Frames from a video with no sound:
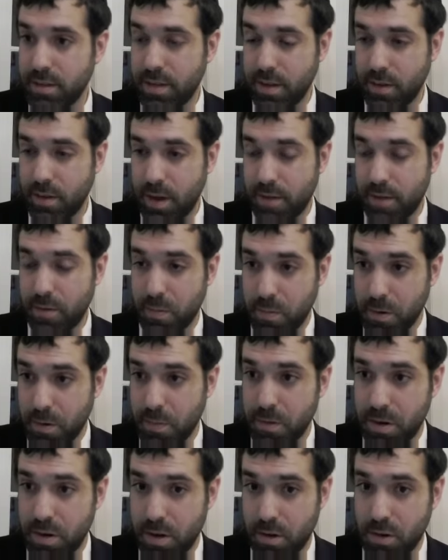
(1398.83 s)
They would have a
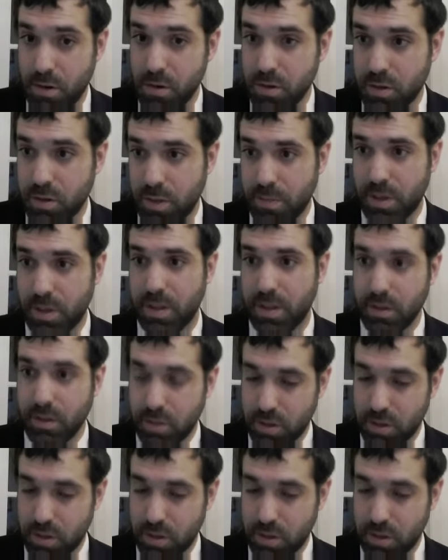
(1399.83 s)
permanent ownership, and their